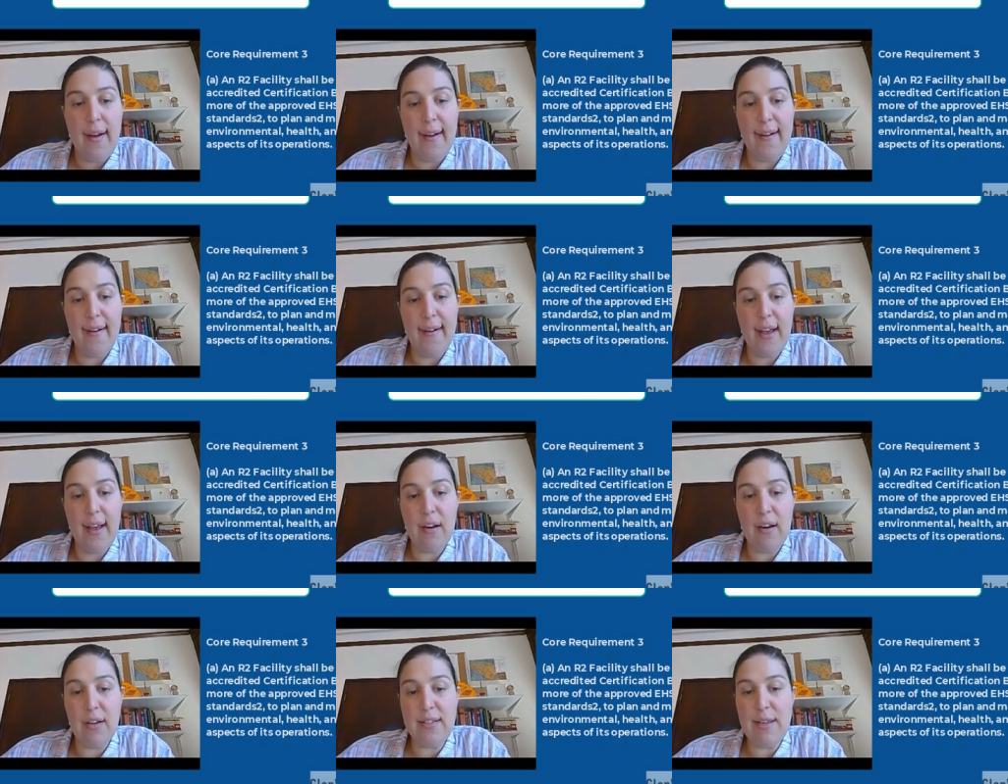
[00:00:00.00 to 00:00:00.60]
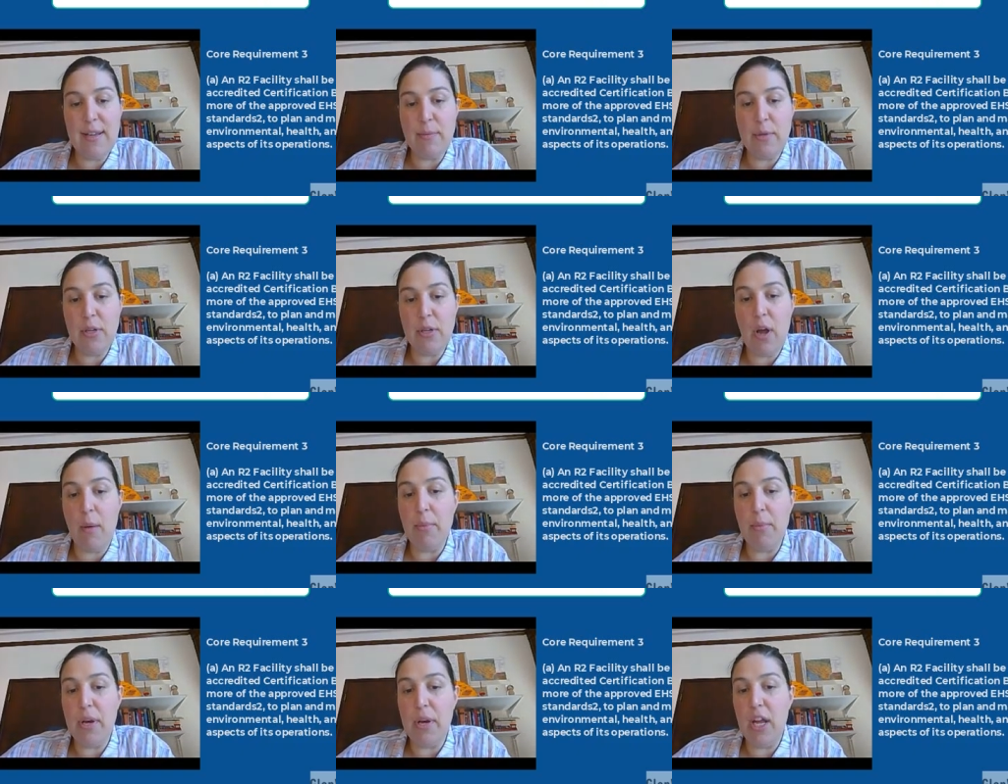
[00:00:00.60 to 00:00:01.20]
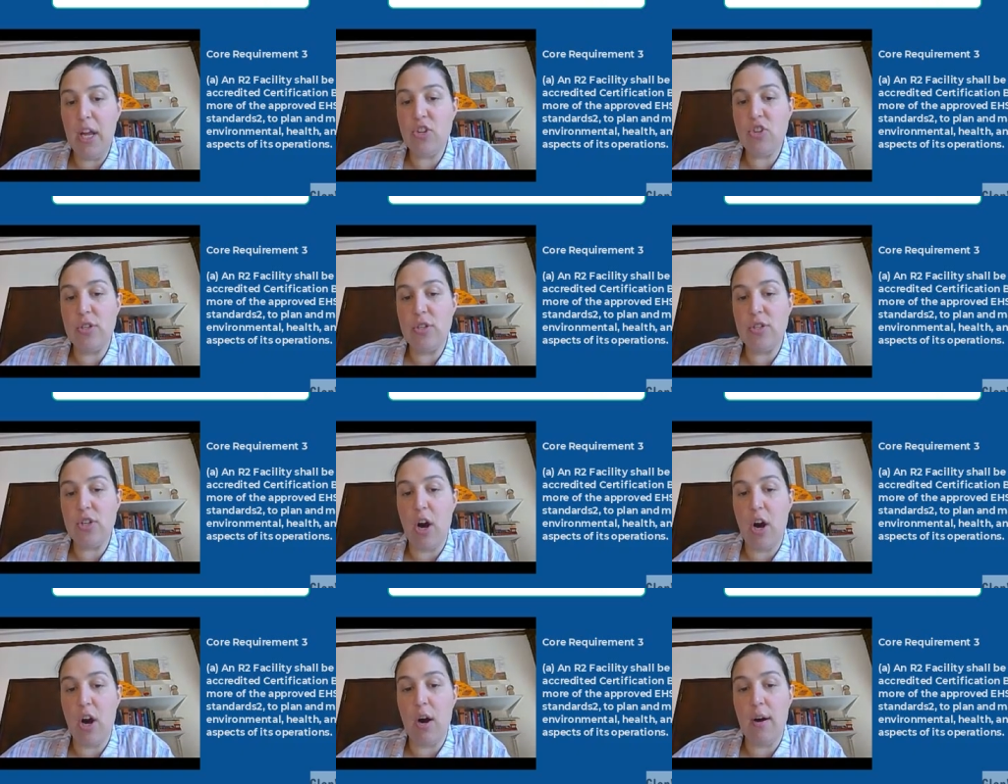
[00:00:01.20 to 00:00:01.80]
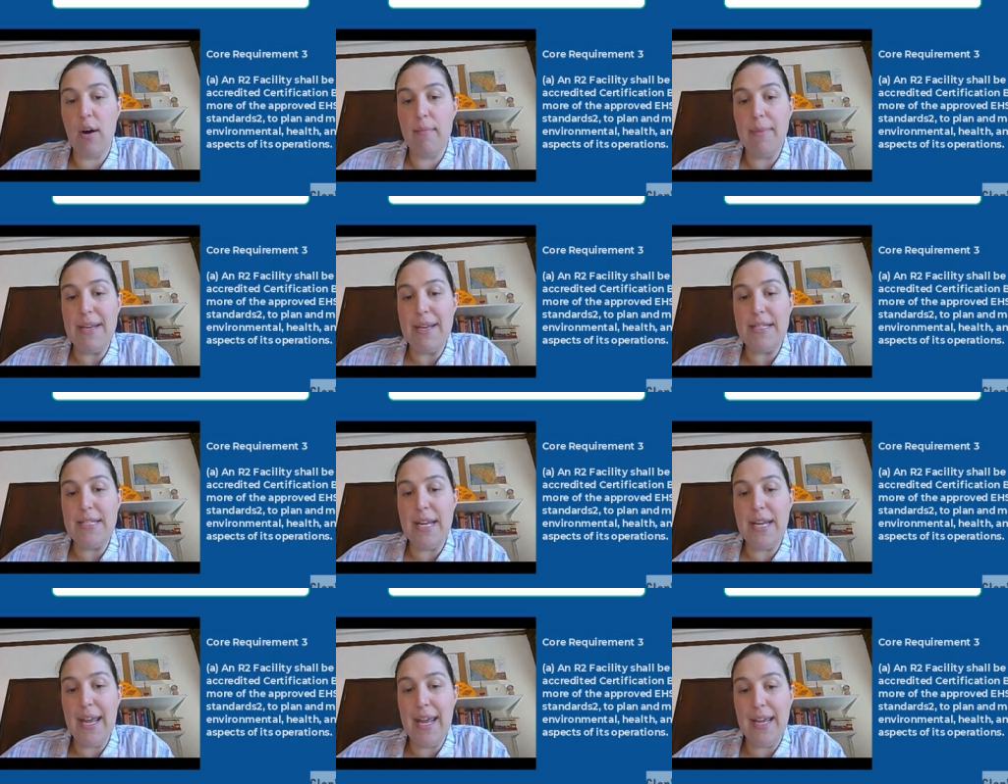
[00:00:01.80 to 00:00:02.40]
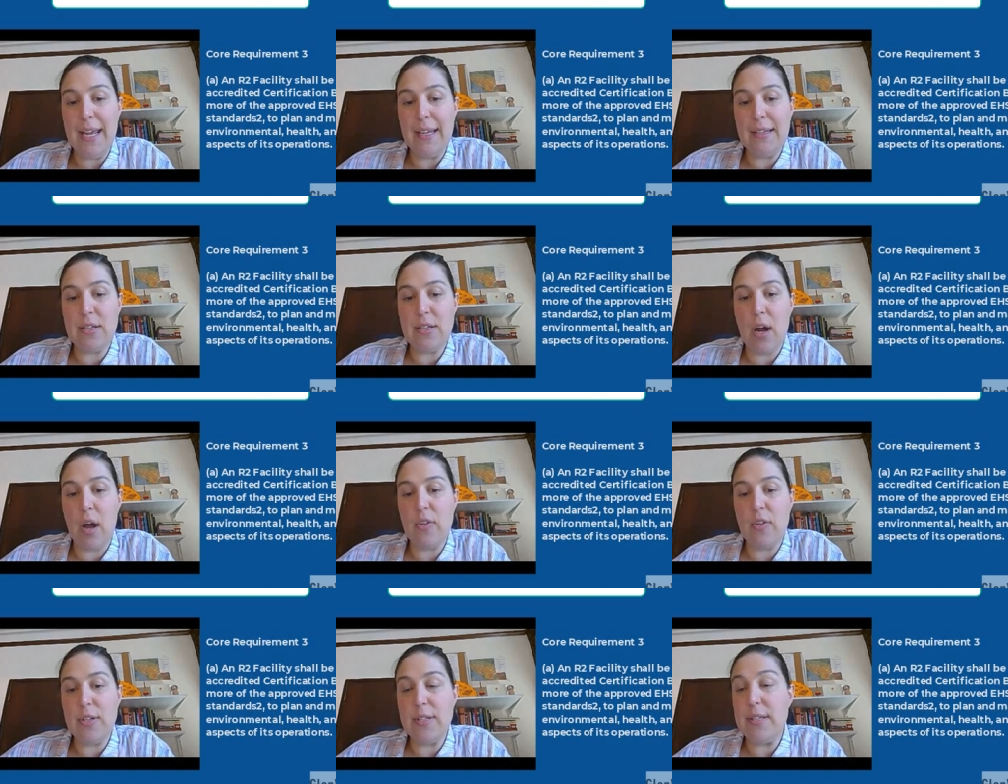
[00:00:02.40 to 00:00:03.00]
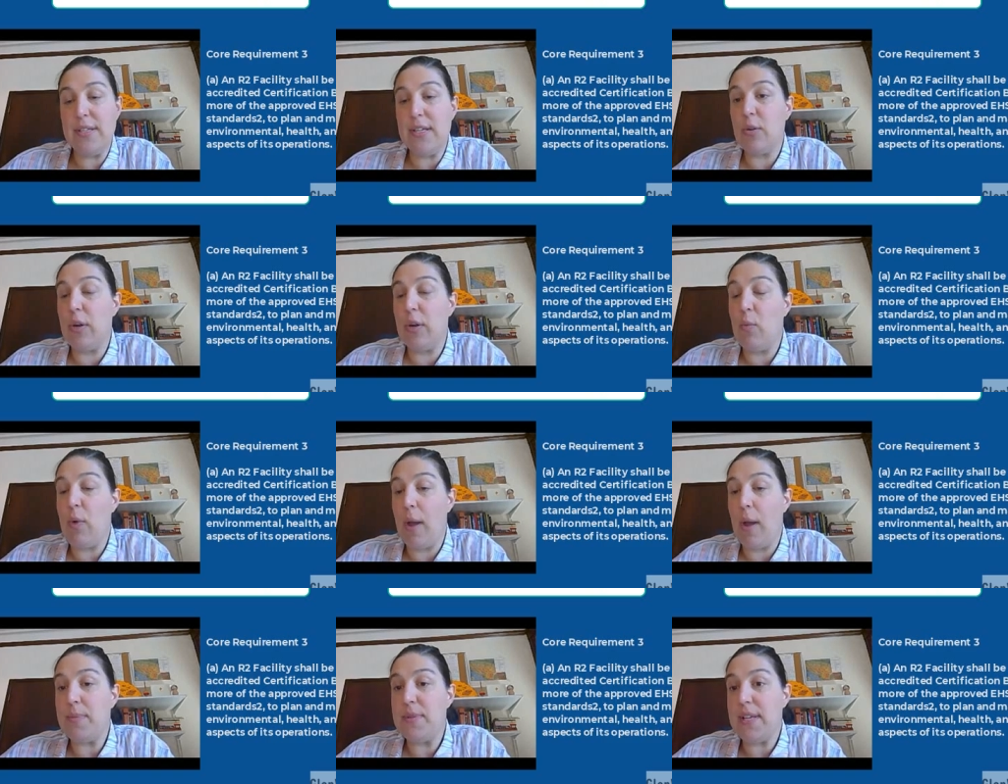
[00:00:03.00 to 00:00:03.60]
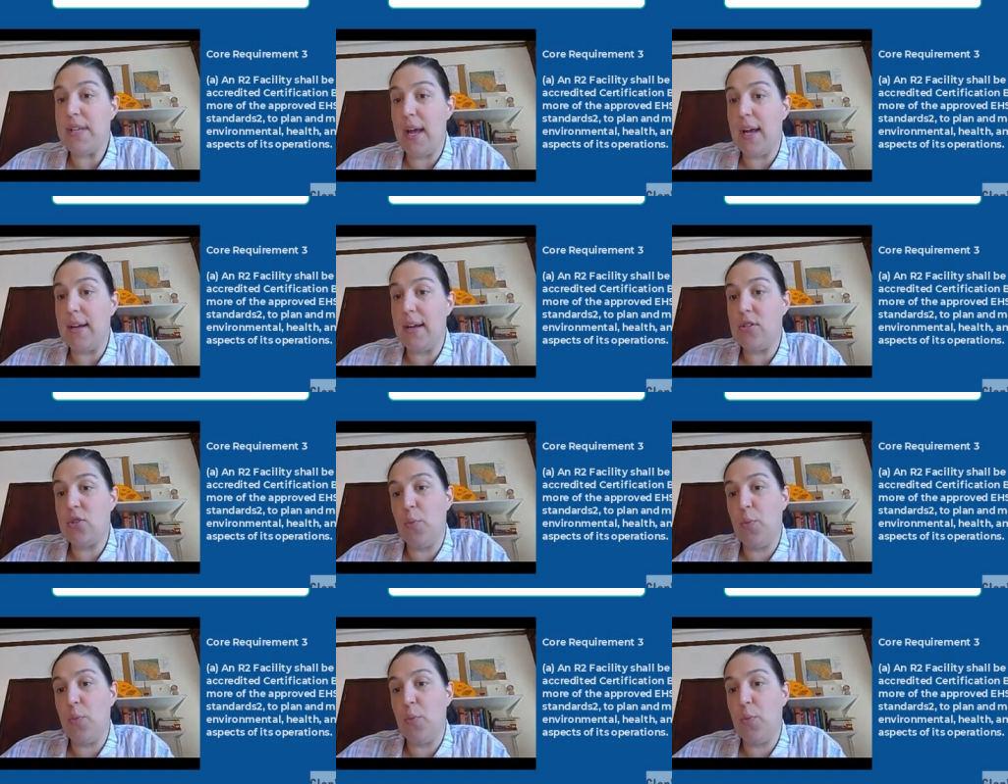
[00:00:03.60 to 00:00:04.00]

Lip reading: and accepted combinations are maintained on the SERI website.